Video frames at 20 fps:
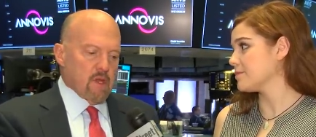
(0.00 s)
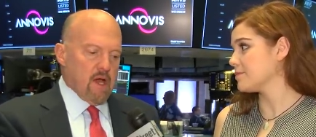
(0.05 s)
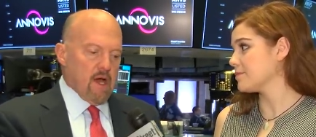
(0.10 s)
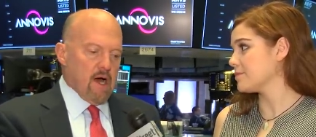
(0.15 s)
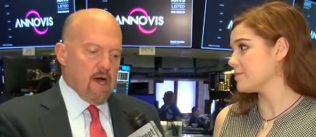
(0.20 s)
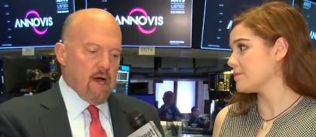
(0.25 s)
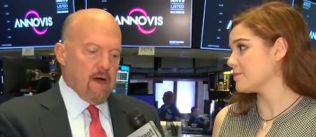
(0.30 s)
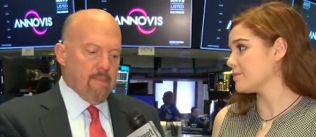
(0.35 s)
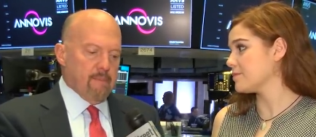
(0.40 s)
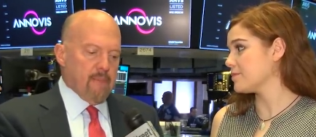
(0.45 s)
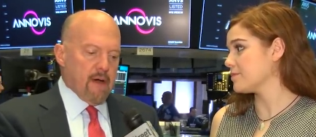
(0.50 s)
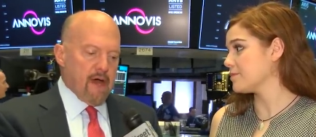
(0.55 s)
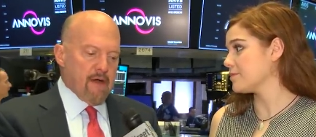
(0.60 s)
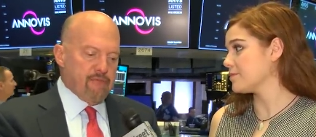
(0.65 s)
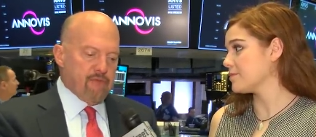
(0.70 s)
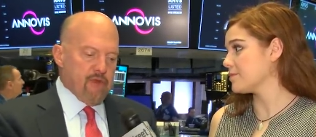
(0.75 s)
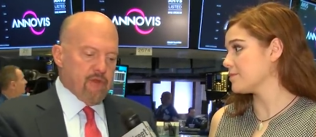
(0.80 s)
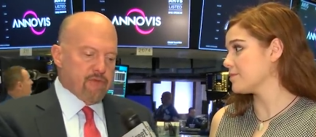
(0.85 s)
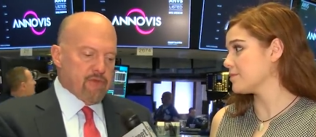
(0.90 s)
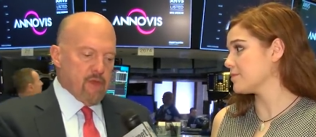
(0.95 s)
Speaker 1: Uh, I
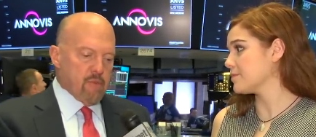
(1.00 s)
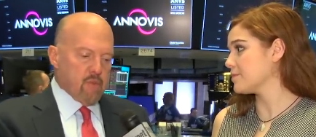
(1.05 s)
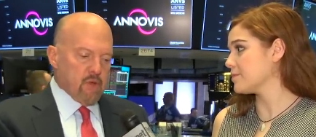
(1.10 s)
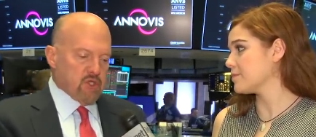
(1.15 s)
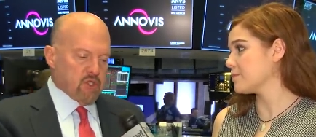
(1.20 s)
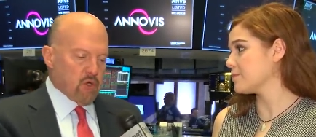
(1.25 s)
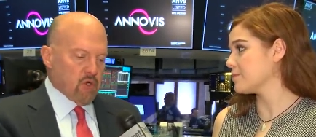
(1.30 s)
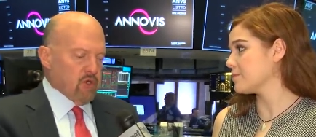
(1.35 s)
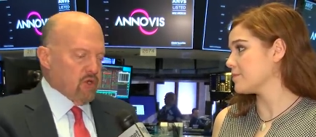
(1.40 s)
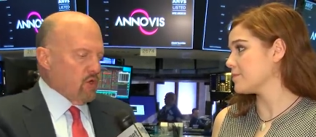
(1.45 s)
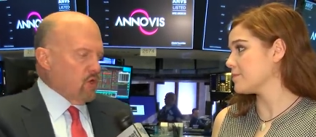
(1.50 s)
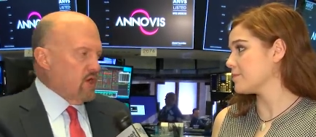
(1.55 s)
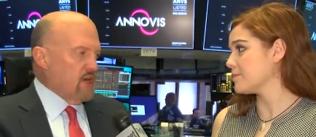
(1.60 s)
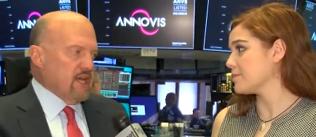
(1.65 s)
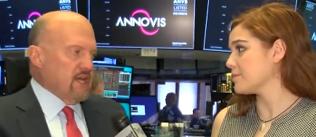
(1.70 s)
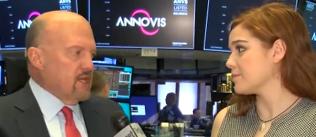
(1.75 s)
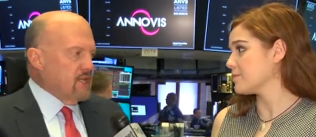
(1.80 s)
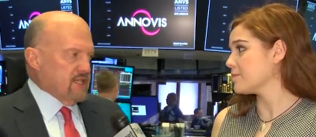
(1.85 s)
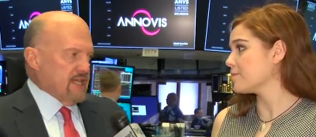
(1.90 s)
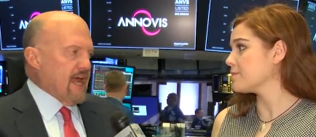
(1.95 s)
think that we're certainly going to
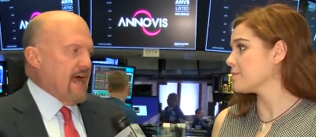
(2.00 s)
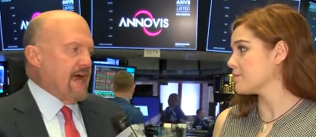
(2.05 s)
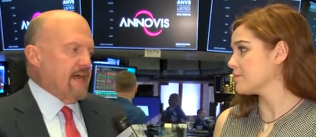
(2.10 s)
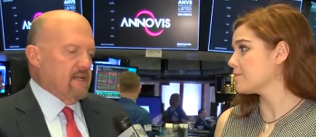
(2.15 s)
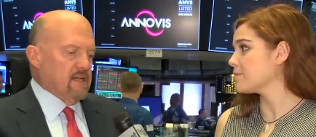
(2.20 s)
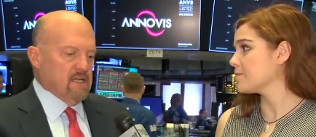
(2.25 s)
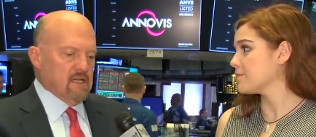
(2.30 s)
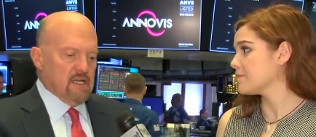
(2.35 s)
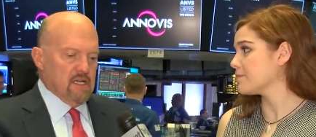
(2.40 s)
hit that.